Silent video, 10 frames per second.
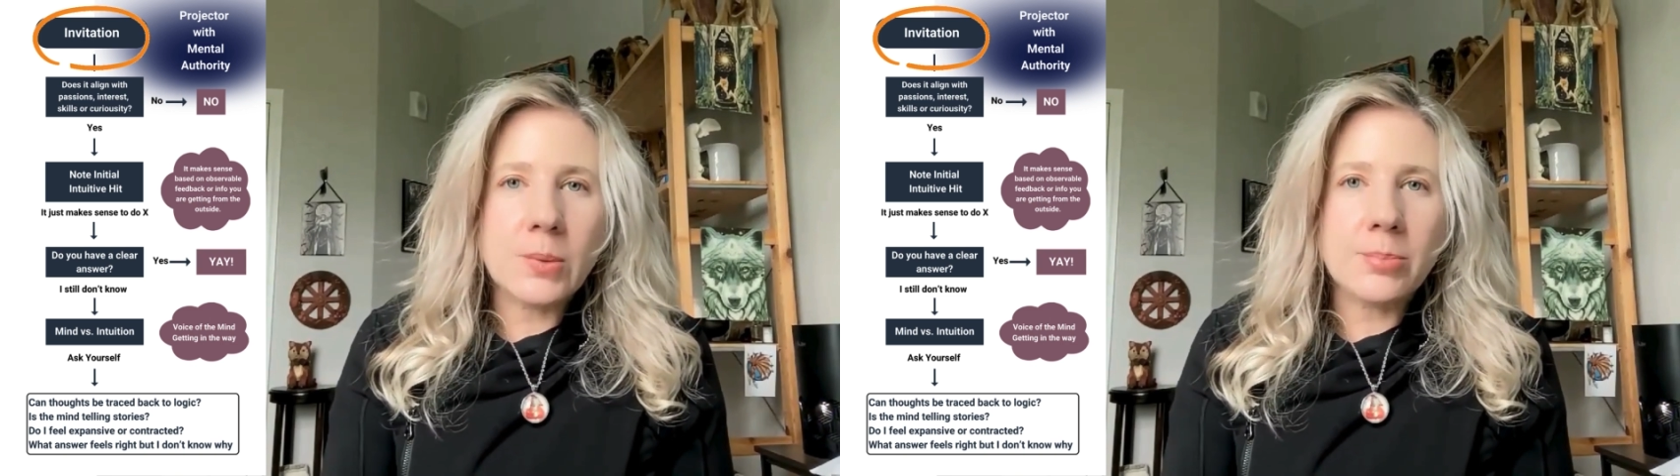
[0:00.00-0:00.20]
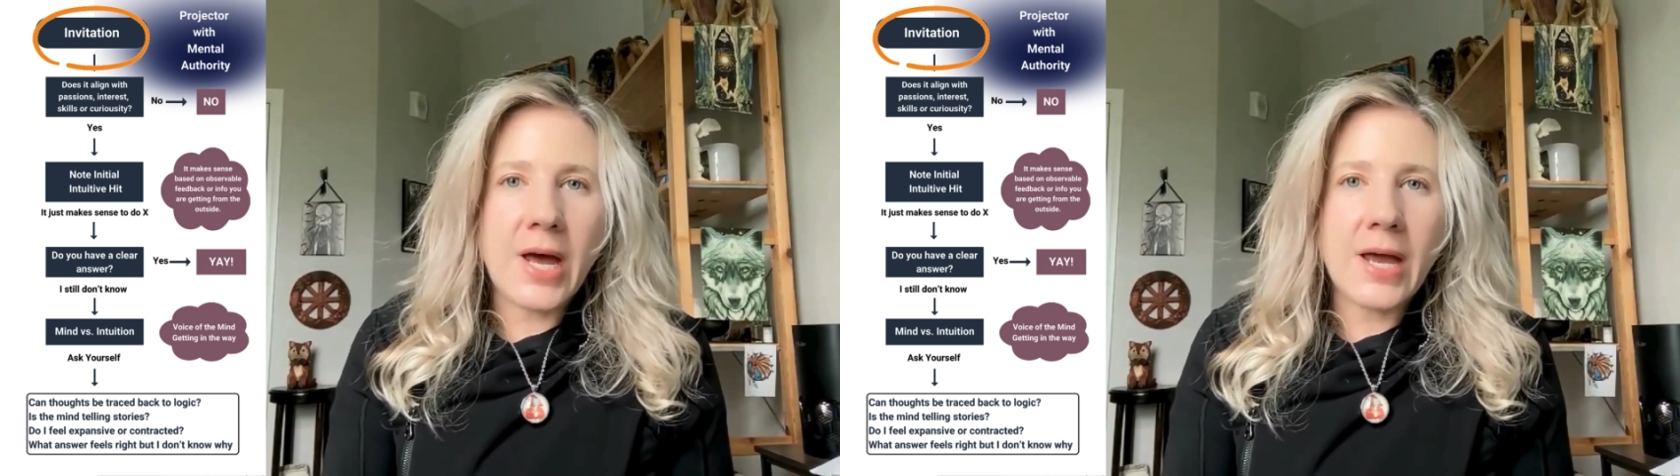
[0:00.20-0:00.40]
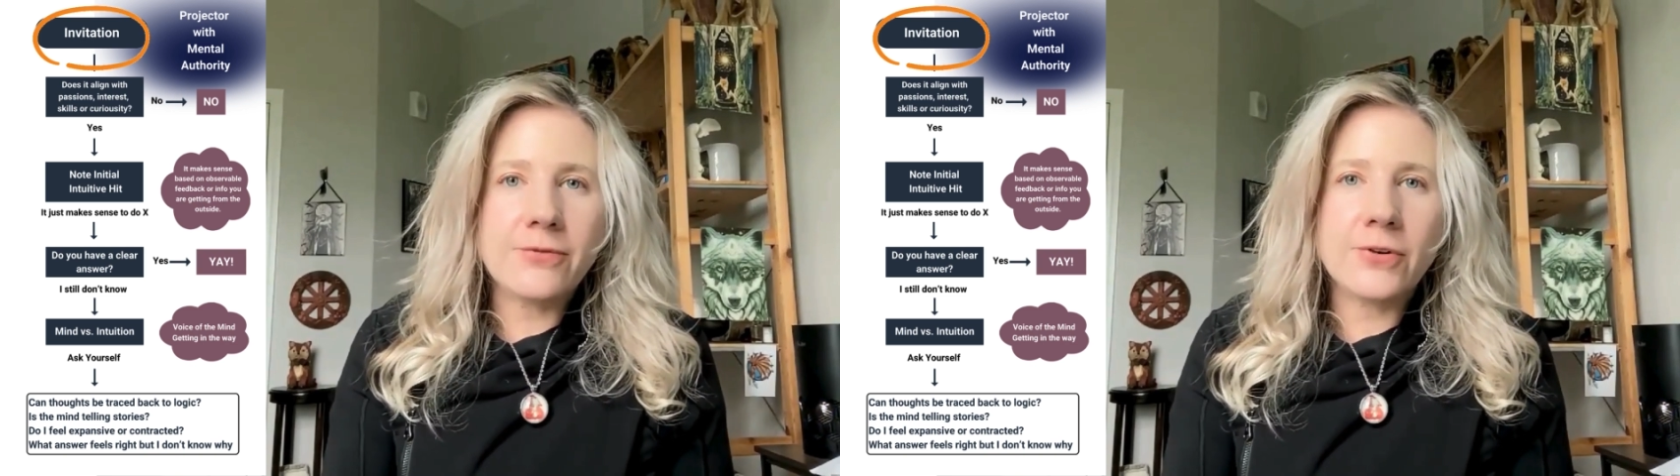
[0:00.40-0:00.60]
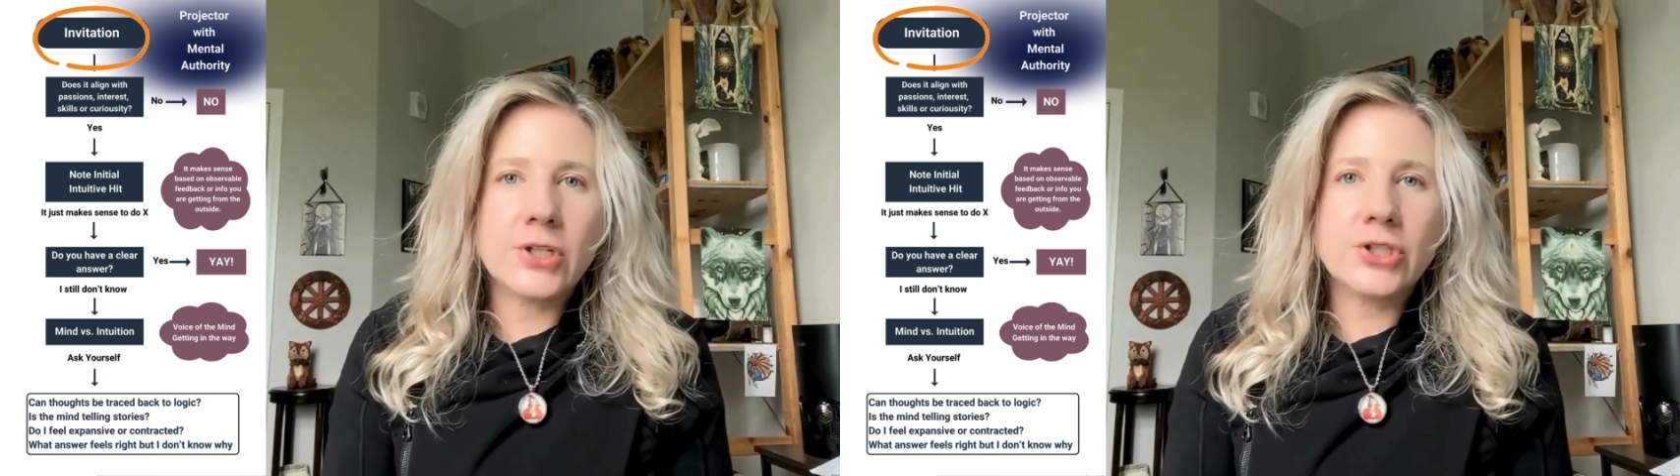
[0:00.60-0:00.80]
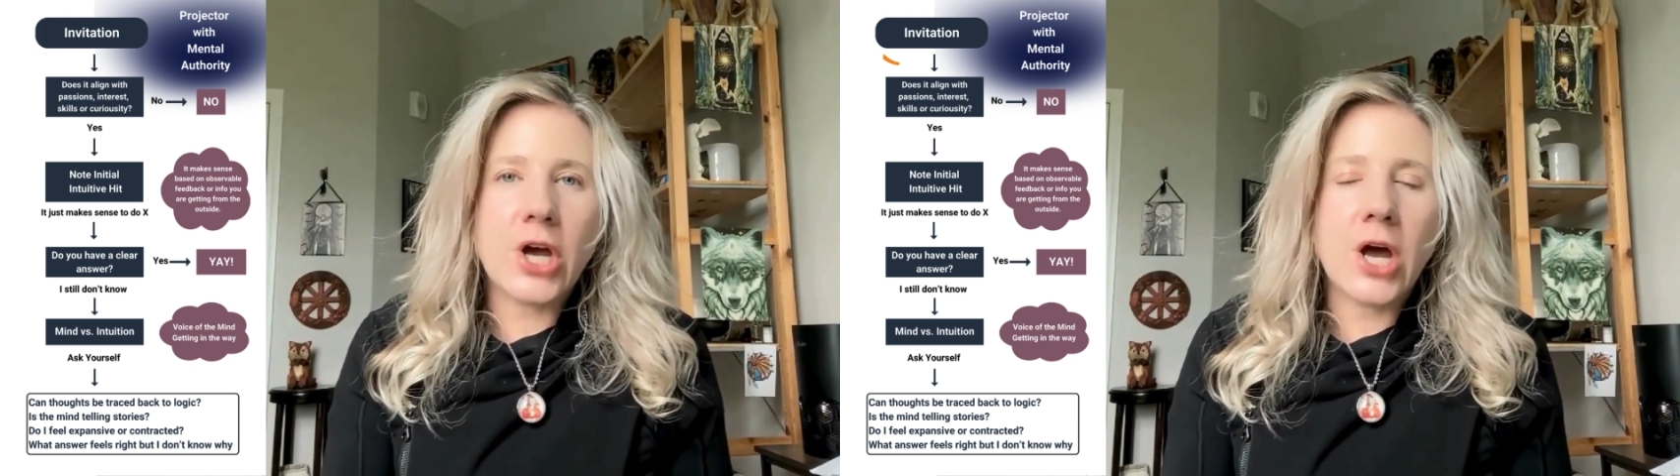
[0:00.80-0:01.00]
apply for
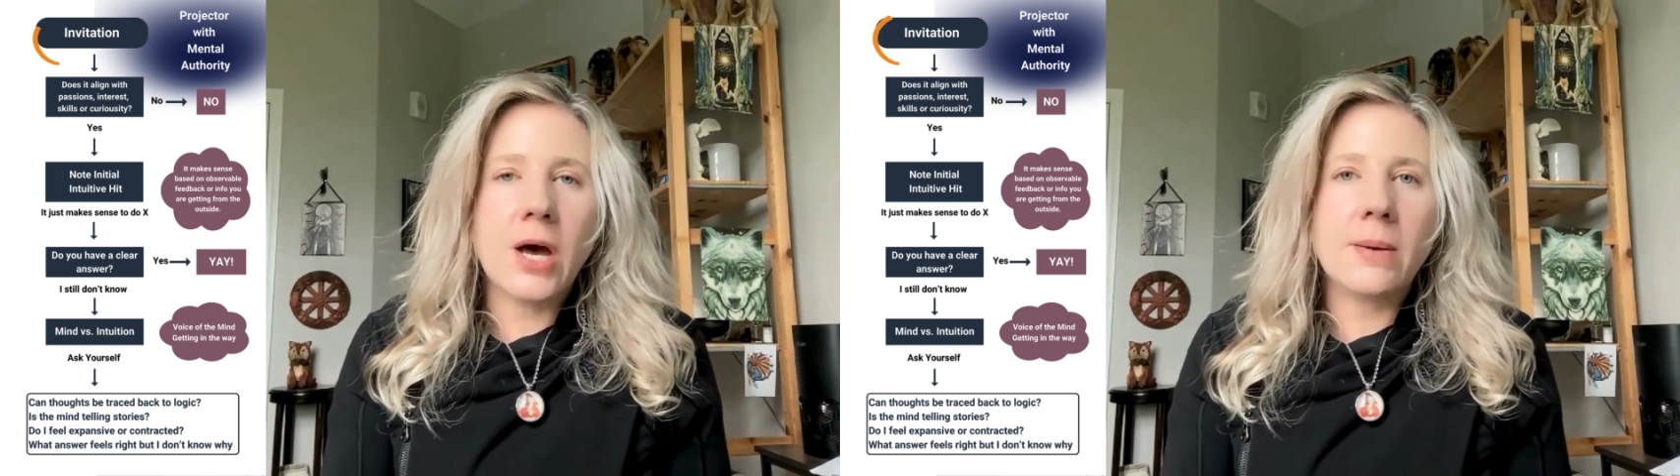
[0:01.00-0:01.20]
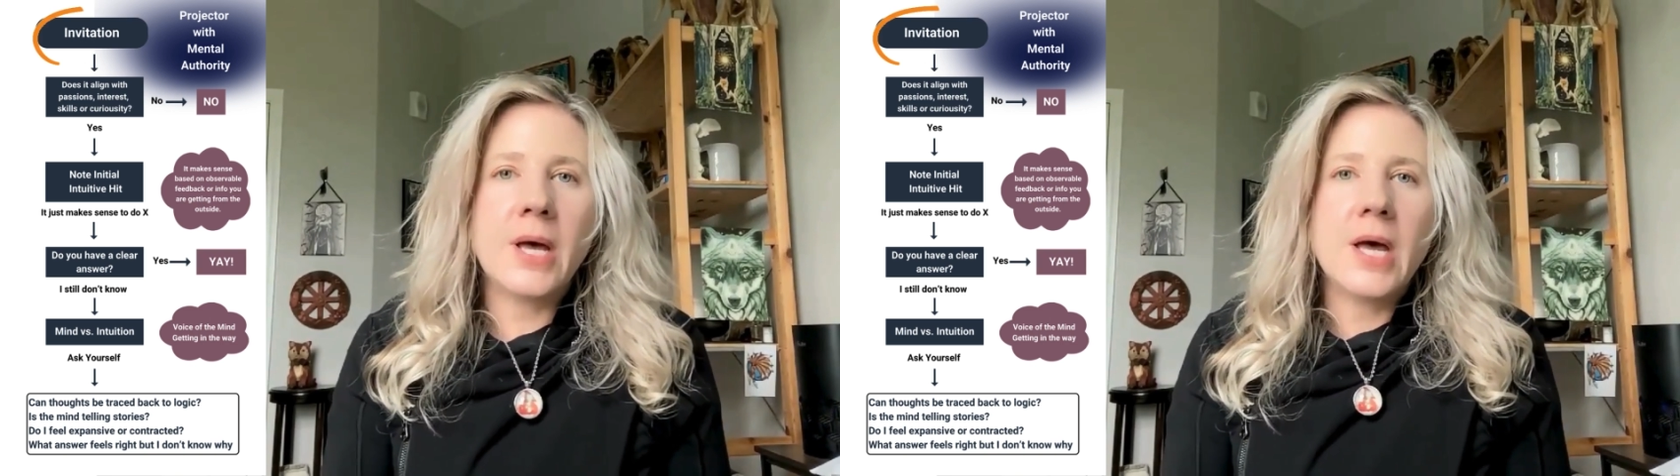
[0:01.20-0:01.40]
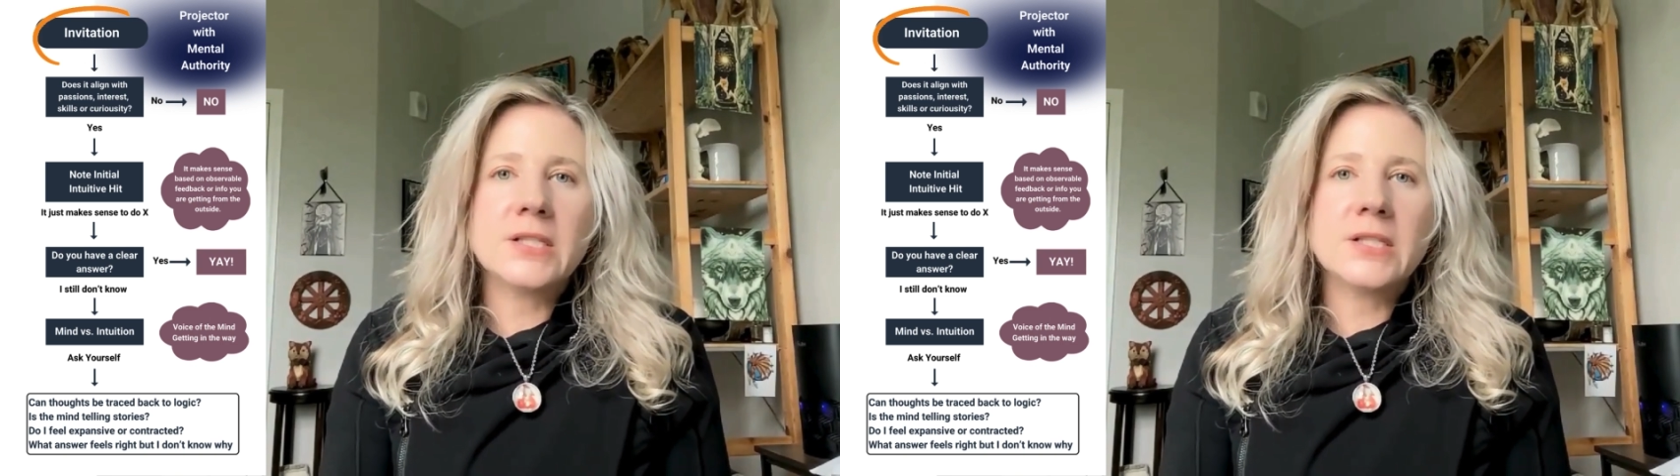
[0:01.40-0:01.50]
a job,